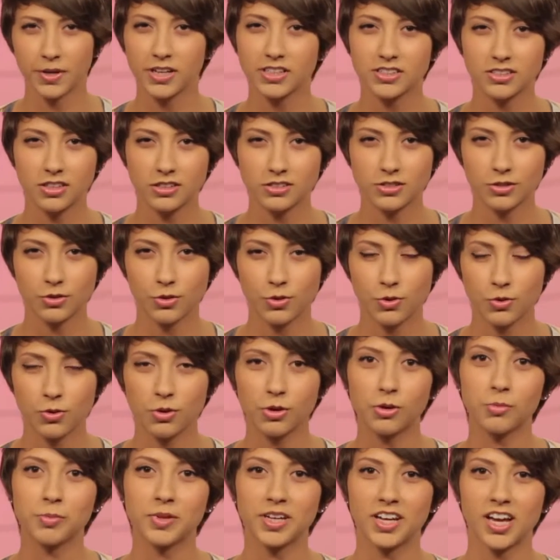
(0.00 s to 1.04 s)
But it's also
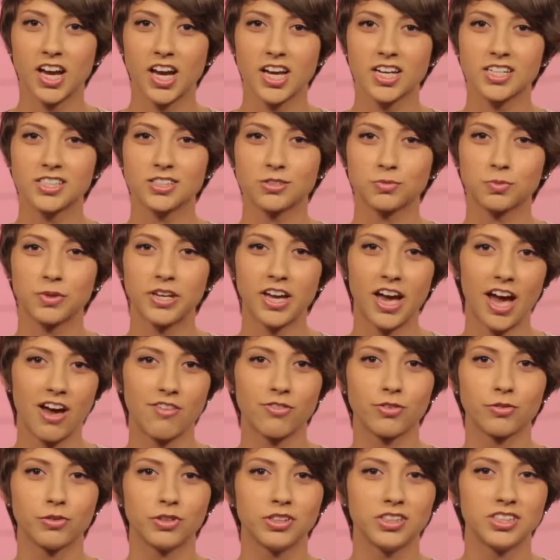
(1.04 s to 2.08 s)
cool because we
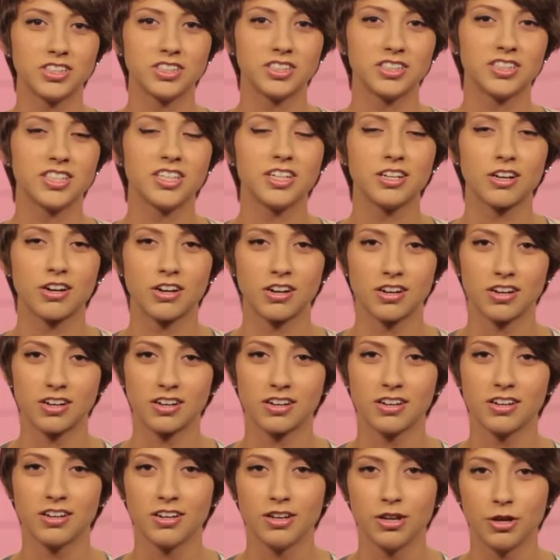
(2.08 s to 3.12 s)
haven't really seen
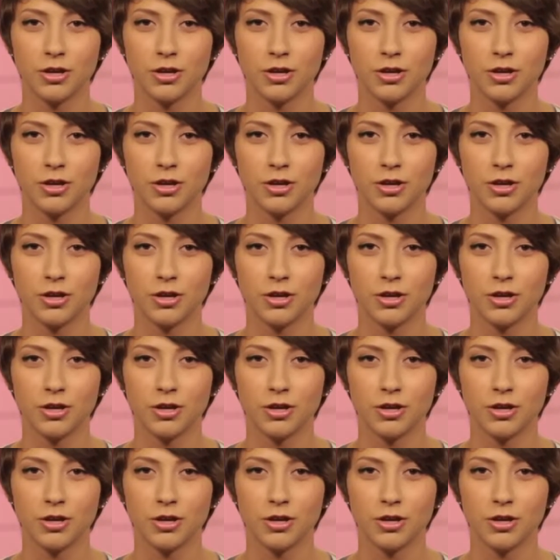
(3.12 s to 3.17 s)
her